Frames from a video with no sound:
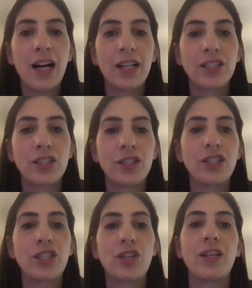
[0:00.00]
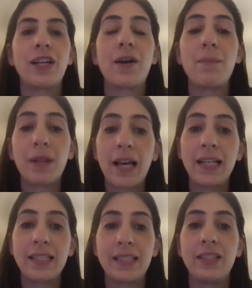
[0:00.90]
concerning security and
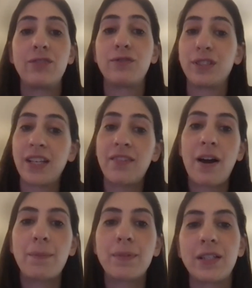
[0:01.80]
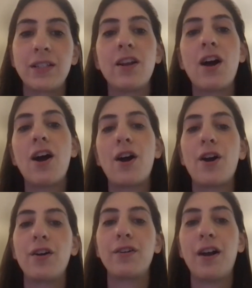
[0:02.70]
compliance needs for DevOps and
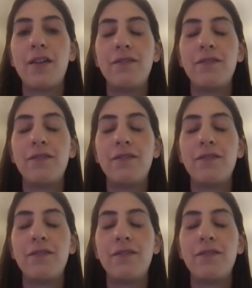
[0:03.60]
our